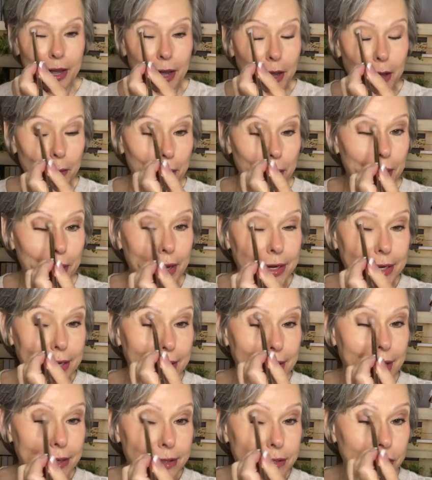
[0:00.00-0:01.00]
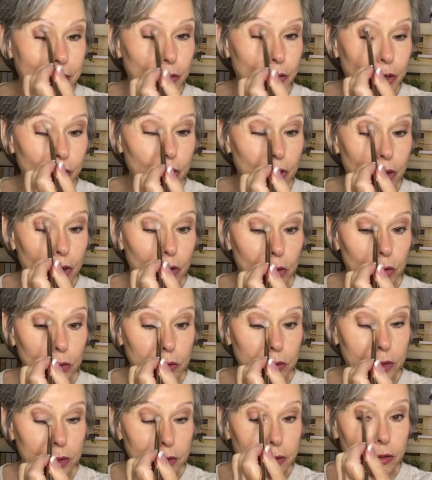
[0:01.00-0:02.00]
But yeah, so you're cold.
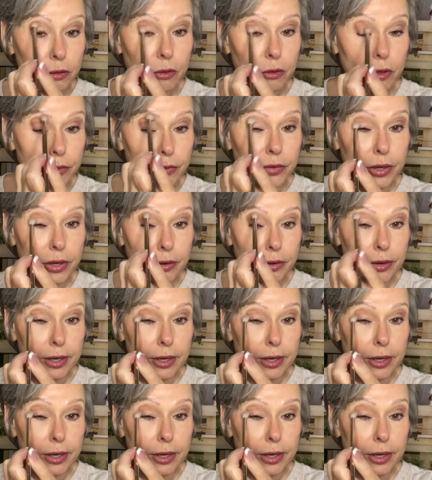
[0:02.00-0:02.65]
You are very